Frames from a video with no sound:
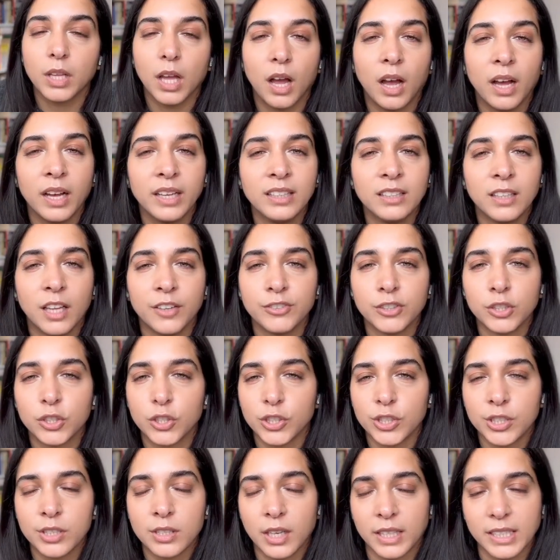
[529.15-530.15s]
I love a
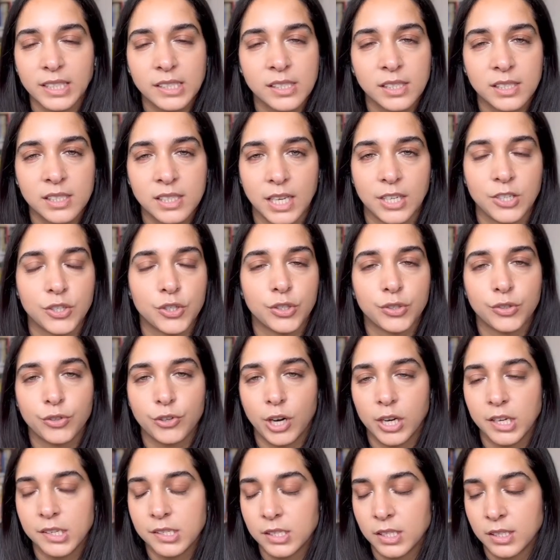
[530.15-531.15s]
good like succession
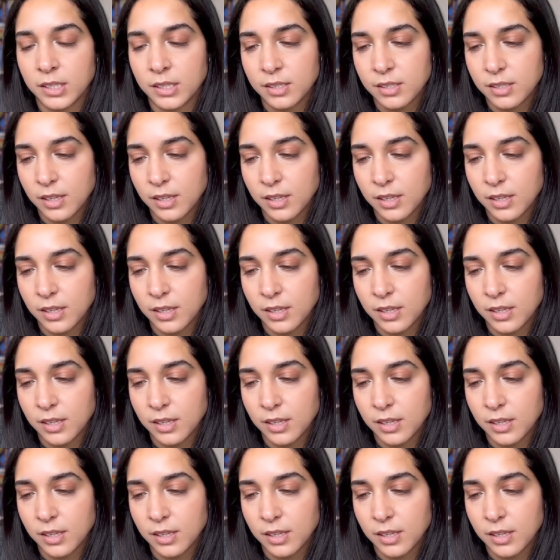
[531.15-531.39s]
crisis.